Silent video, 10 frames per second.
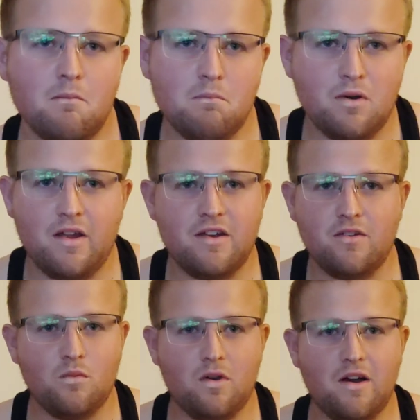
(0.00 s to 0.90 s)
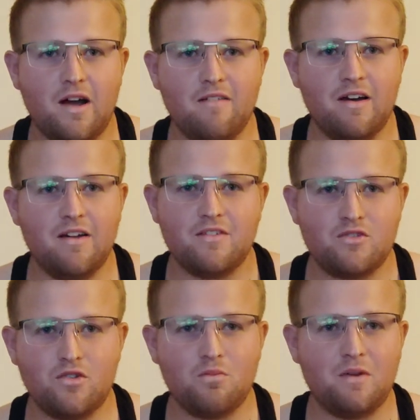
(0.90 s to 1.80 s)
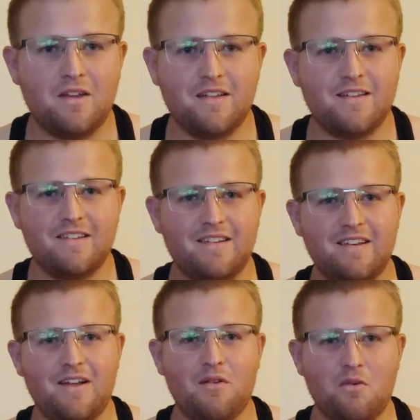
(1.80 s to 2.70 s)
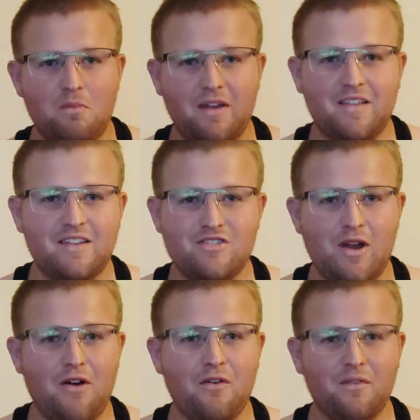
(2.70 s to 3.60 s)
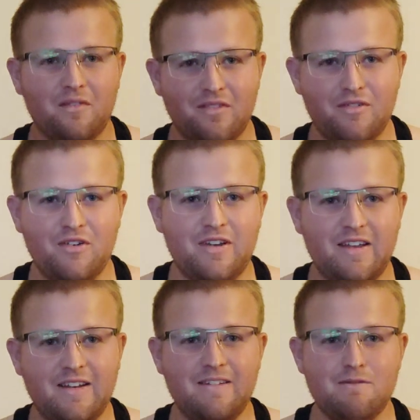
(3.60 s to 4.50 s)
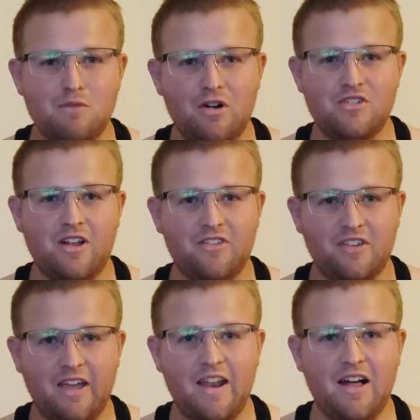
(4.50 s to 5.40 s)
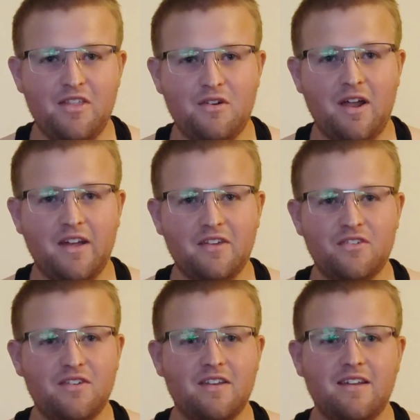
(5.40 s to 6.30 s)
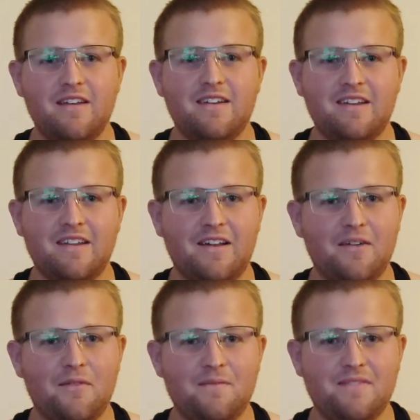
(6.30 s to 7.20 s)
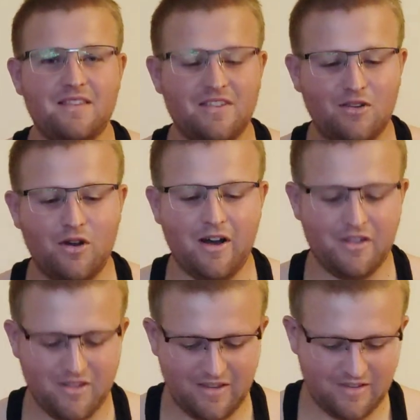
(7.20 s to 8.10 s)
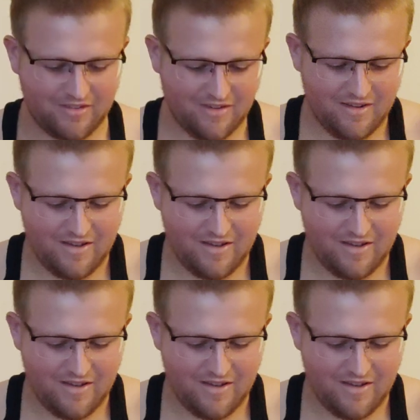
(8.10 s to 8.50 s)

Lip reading: But it doesn't work like that, trust me. You know, the bigger the trowel, fucking more chance of getting arthritis. You know, there's a lot of things.